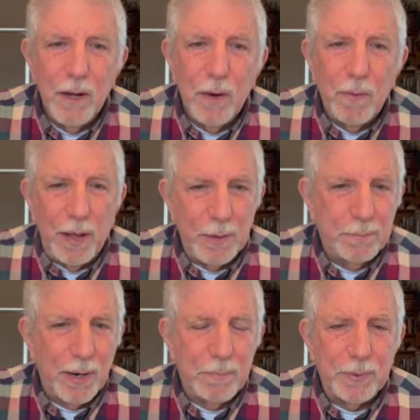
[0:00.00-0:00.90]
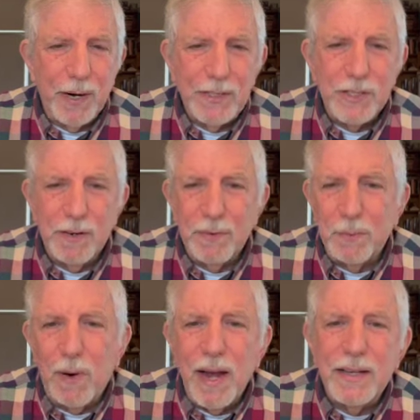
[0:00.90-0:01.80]
while the preparation of the
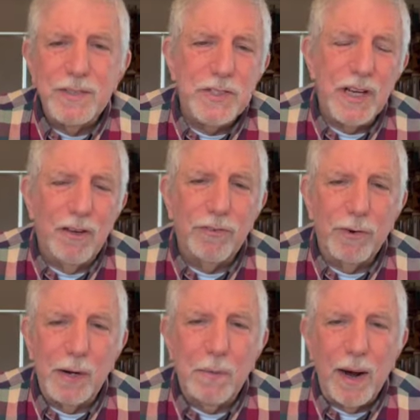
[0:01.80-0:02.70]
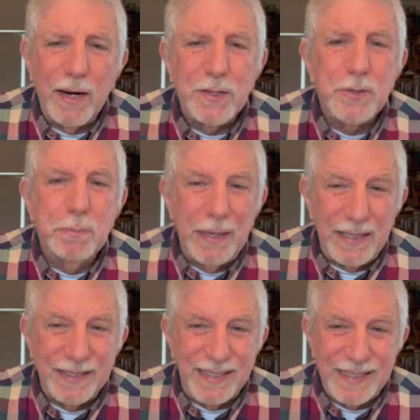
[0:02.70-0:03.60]
wine itself requires
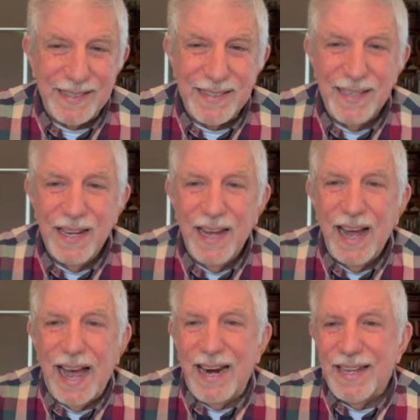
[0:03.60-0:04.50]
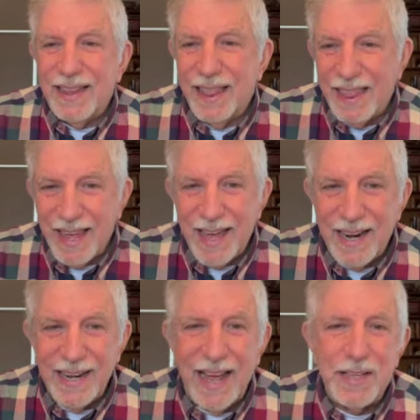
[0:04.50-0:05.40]
buildings, and it
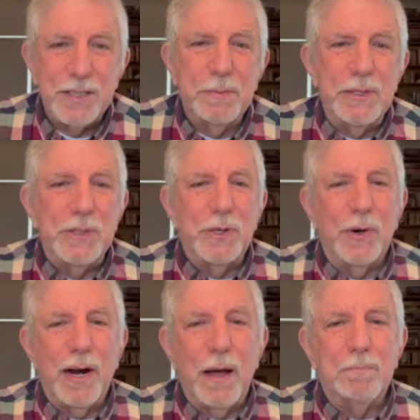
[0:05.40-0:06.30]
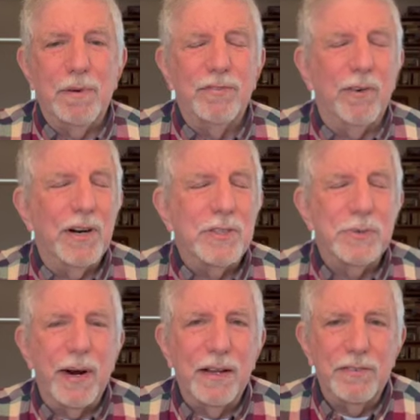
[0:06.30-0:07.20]
then has to be stored up before it's
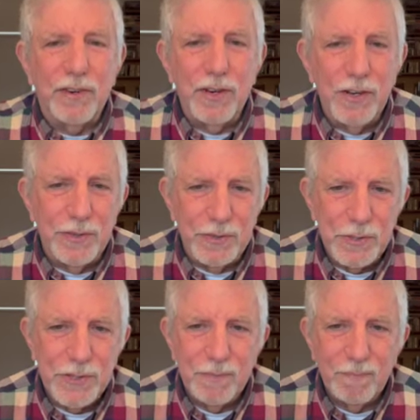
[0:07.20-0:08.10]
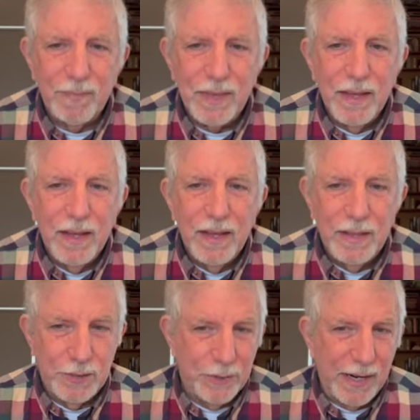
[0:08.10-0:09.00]
ready for use.
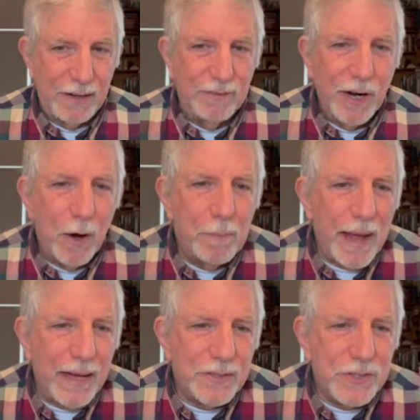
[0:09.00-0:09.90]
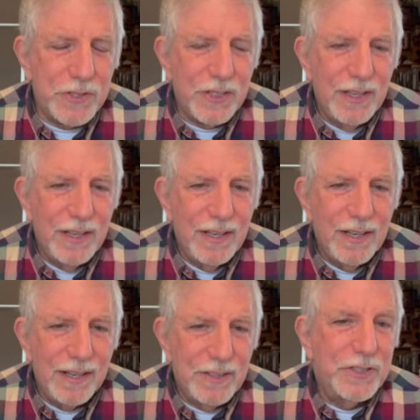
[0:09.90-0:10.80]
The drink of nomads
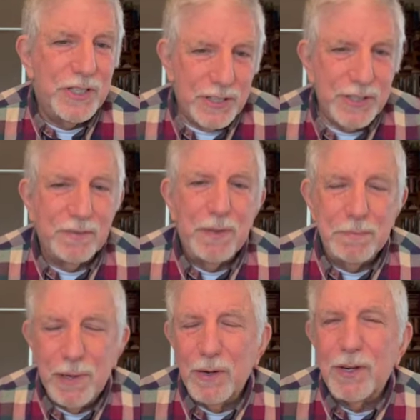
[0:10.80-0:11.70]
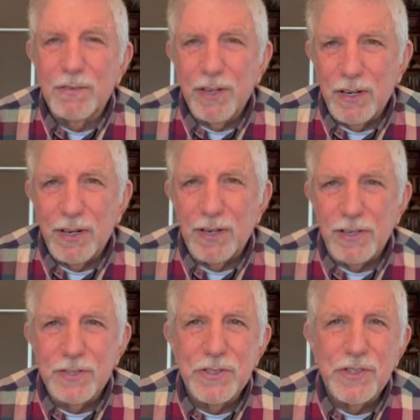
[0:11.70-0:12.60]
consists of the milk of the
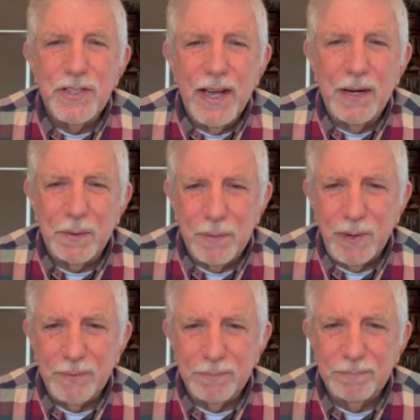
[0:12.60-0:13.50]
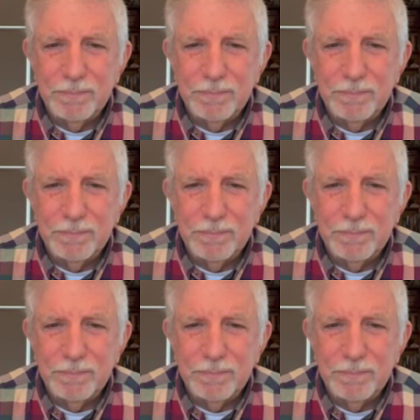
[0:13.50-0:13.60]
herds, end quote.